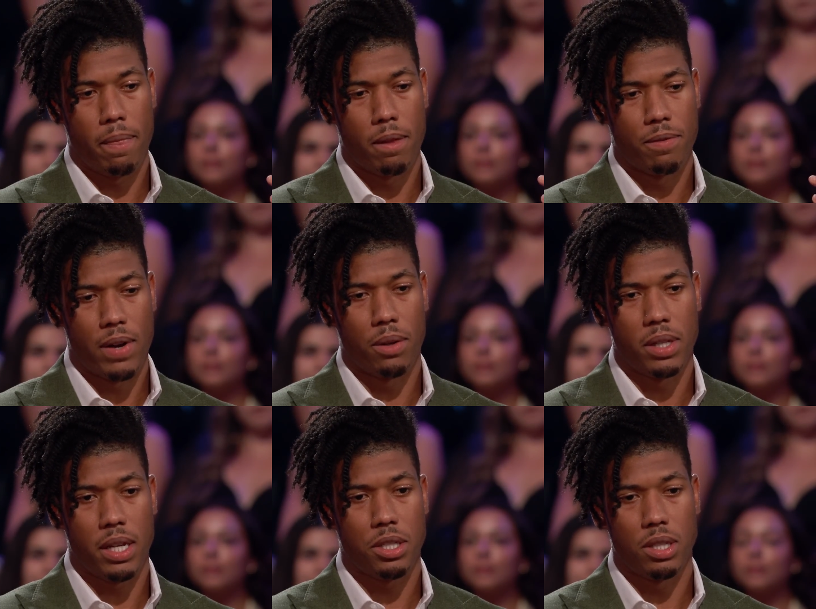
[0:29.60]
Speaker 1: the
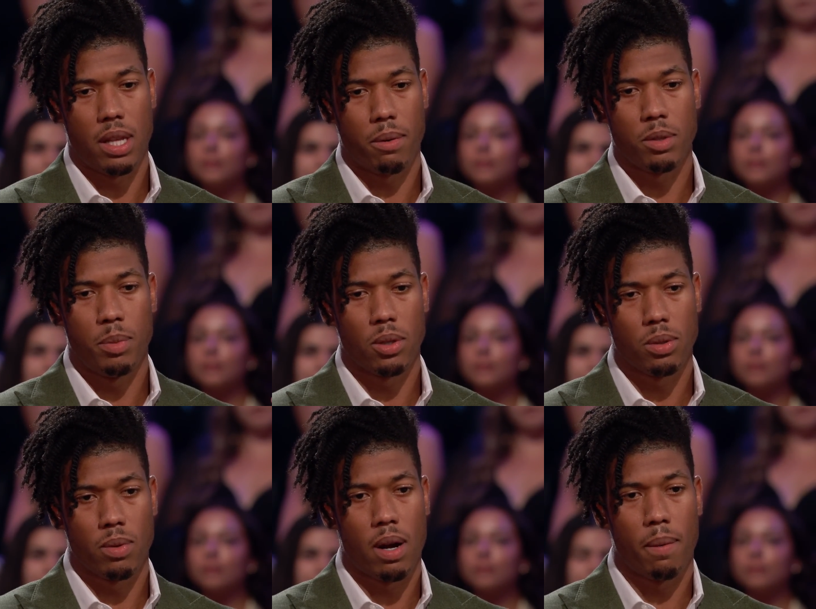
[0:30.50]
foundation that was built
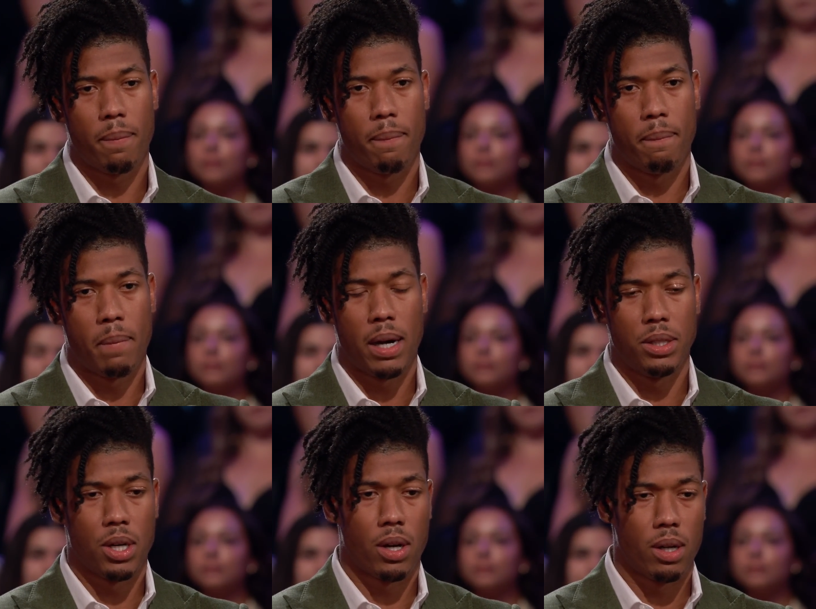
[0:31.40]
around my
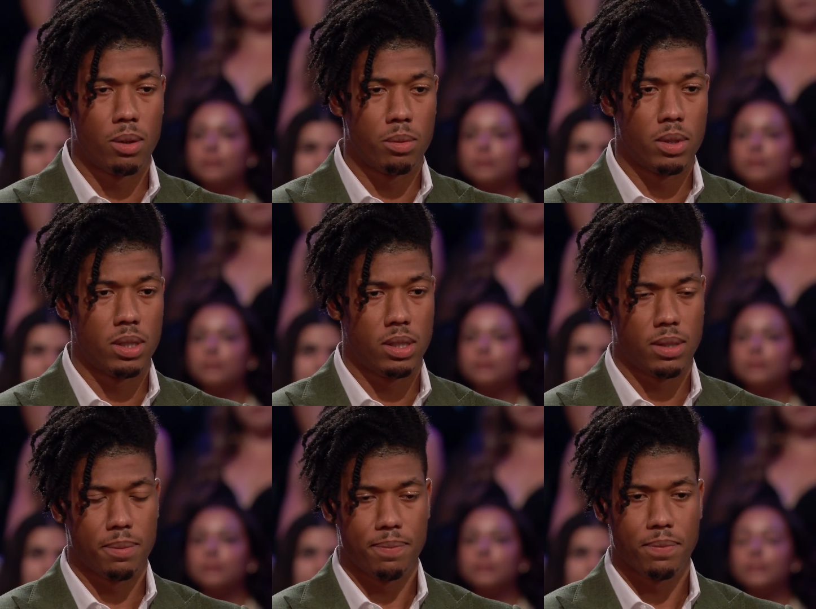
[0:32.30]
daughter was